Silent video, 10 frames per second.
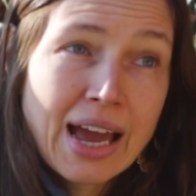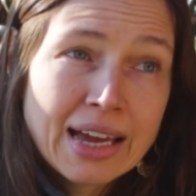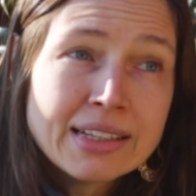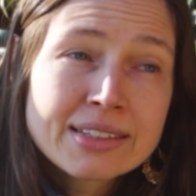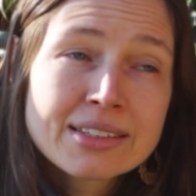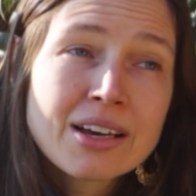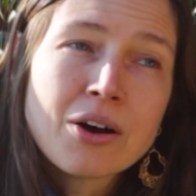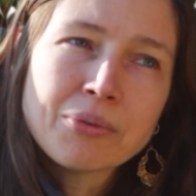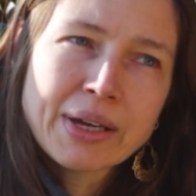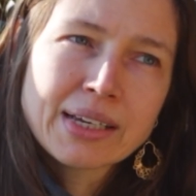and
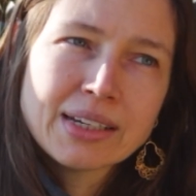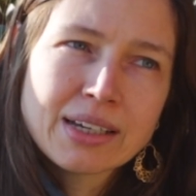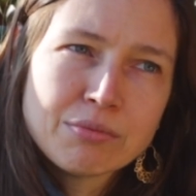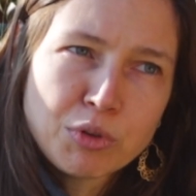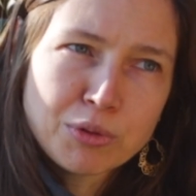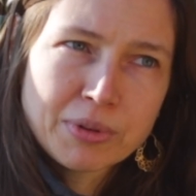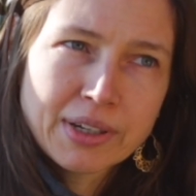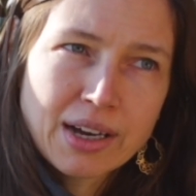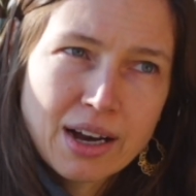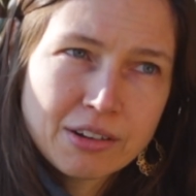awakening and
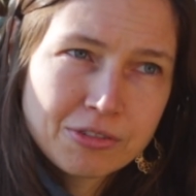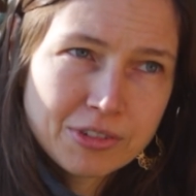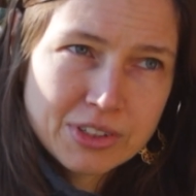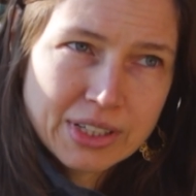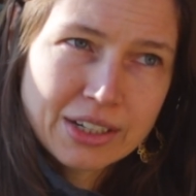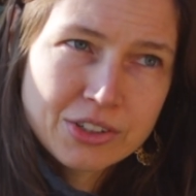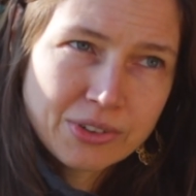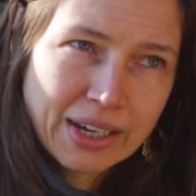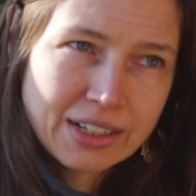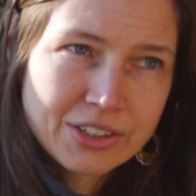moving of sexual
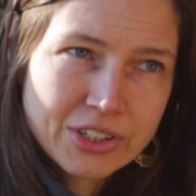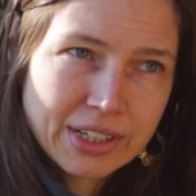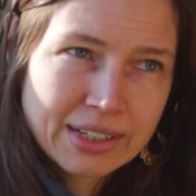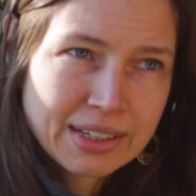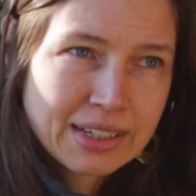energy.